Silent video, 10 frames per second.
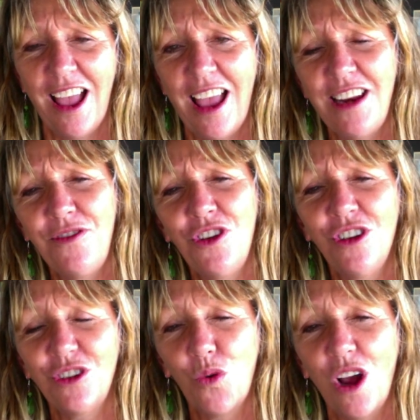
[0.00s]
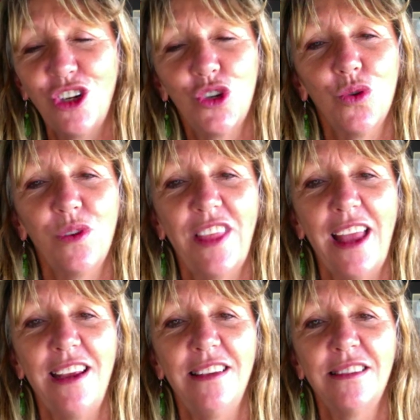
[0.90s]
And if you're not quite sure what
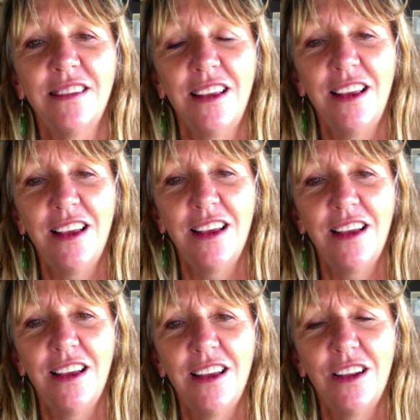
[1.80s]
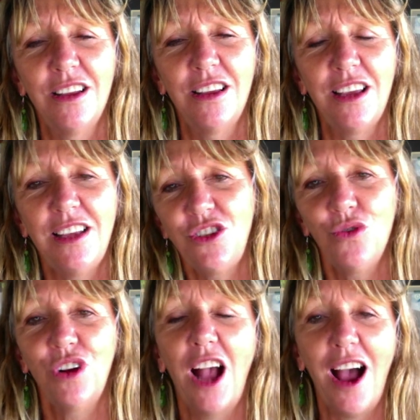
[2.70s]
that is, it's
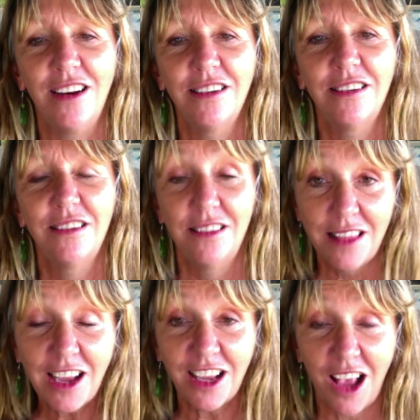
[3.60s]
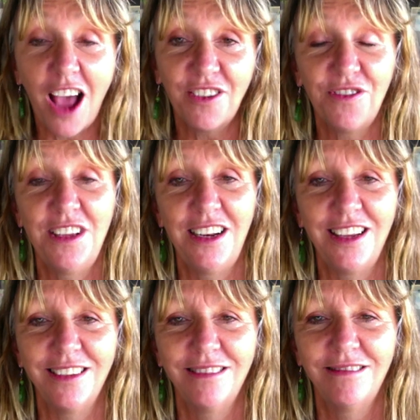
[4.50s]
your gut, that gut
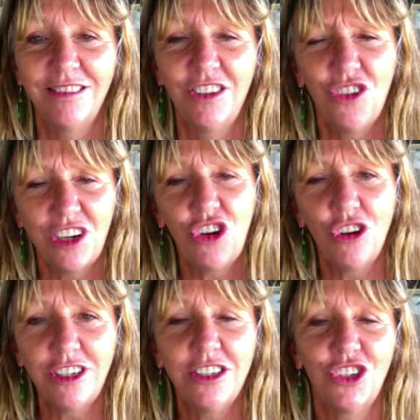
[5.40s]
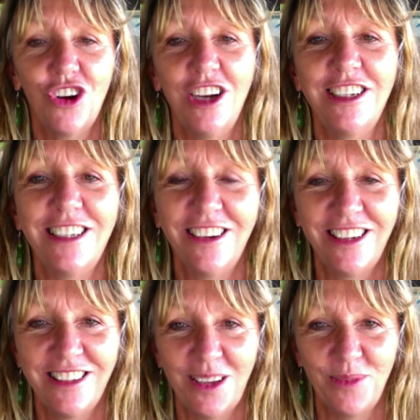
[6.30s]
feeling. Your unconscious trying to tell you
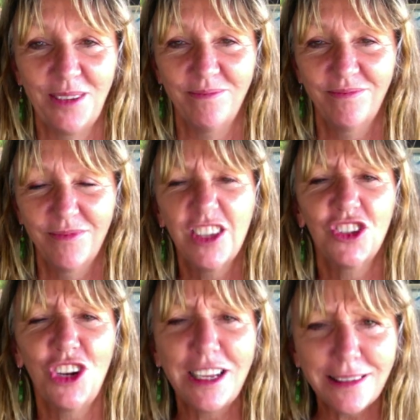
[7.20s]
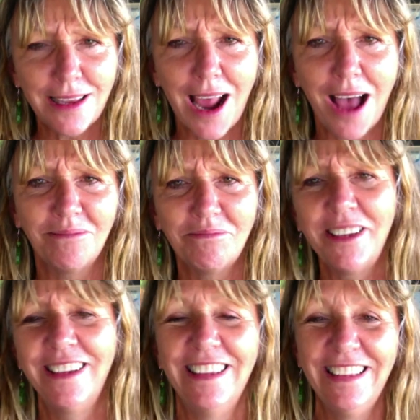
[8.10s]
something. So listen up.
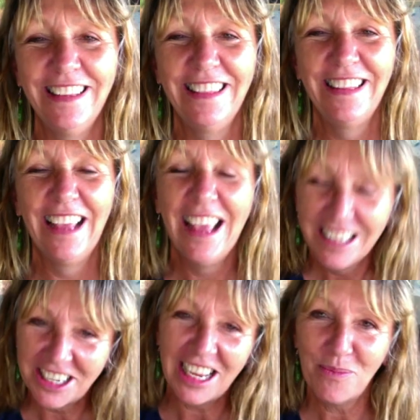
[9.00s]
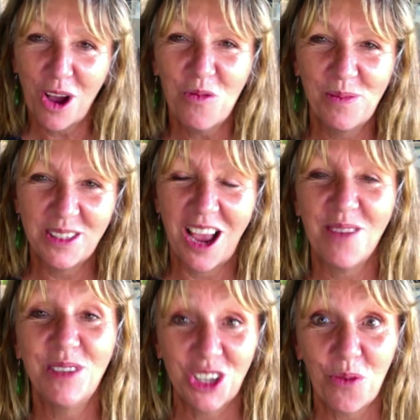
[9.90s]
Check out my
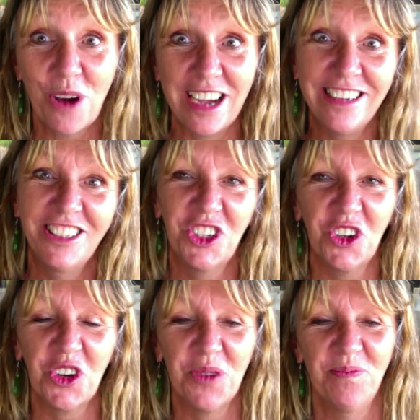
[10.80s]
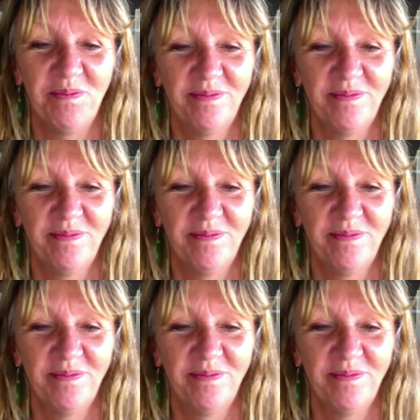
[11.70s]
website, michellebrain.com.